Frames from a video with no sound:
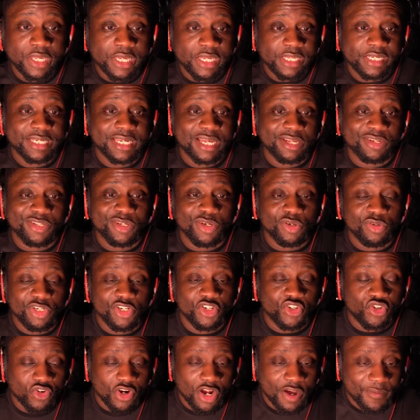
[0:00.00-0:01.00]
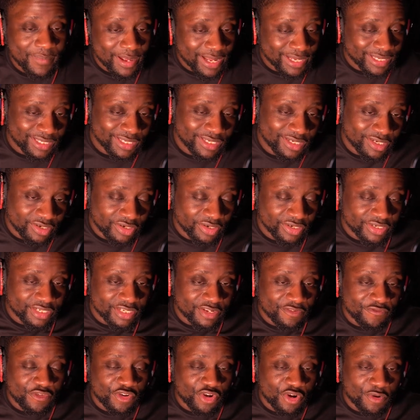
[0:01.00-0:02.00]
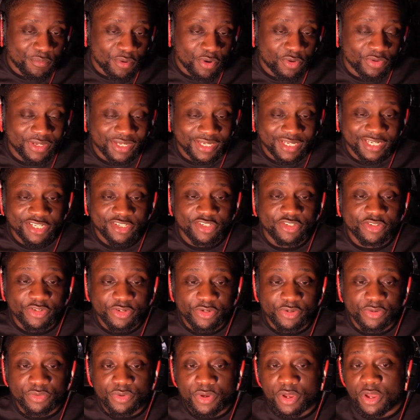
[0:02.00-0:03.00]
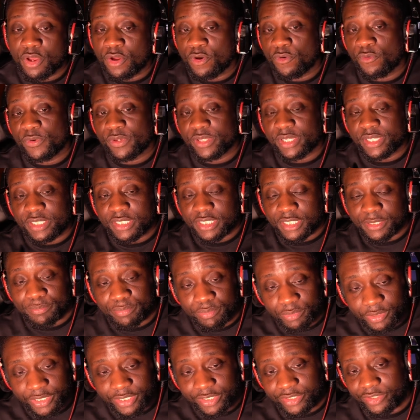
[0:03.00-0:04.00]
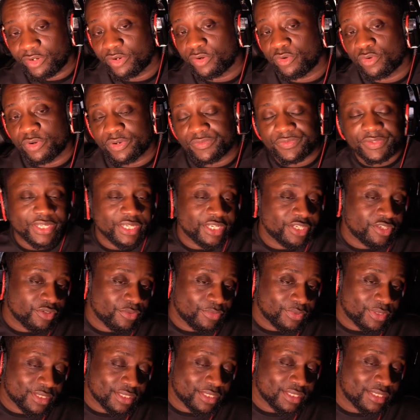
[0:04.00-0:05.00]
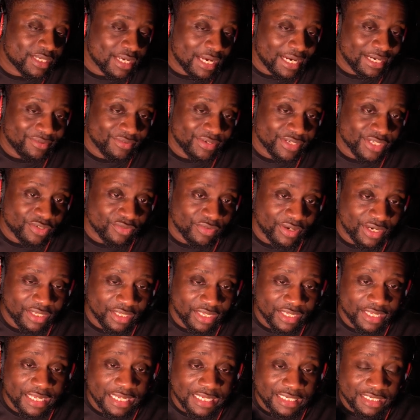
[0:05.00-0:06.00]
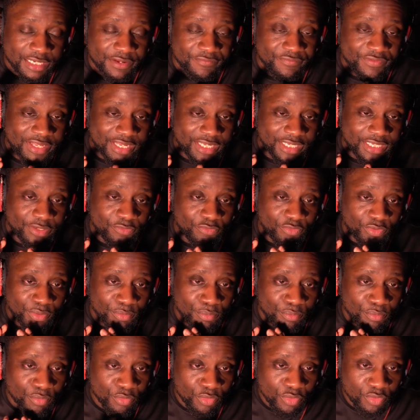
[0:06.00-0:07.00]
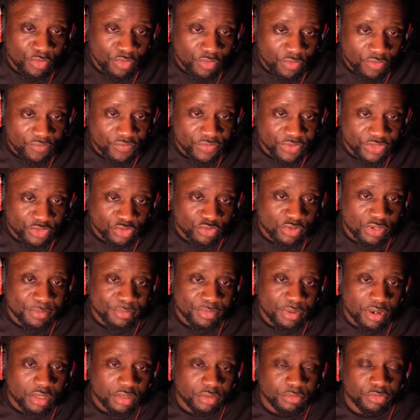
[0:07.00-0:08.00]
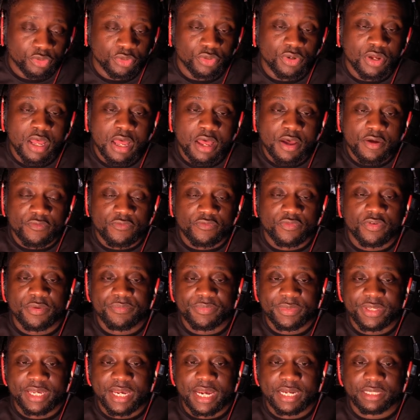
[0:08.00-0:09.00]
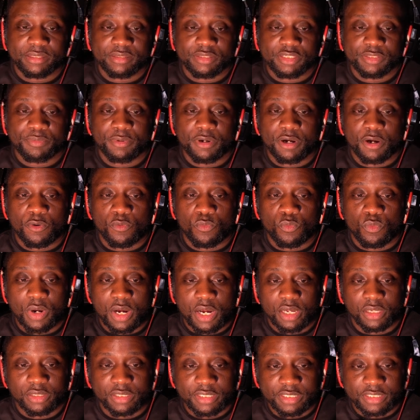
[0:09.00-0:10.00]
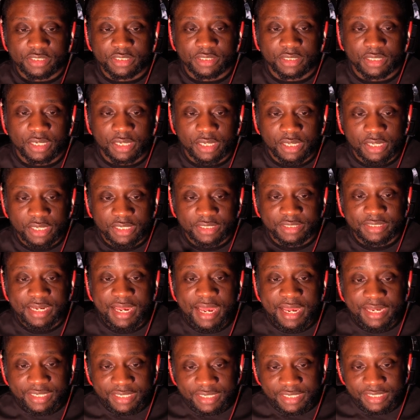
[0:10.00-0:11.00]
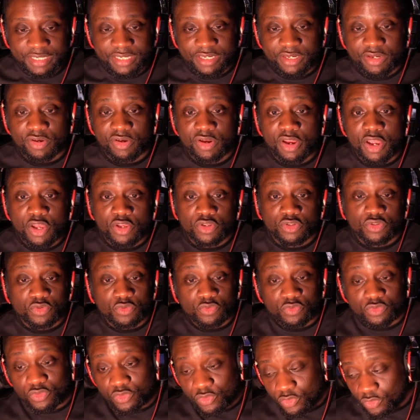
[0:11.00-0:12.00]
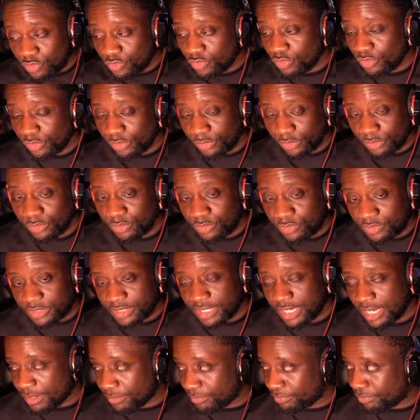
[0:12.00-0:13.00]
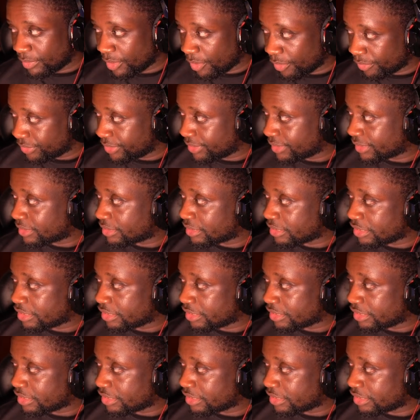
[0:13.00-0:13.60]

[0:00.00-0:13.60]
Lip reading: Now the only drawback here is if your opponent hits you with a Sabrina, or if they hit you with a Cyrus, right? Like if they can remove this Crabominable from the active spot while it's attacking here, you do lose that bonus.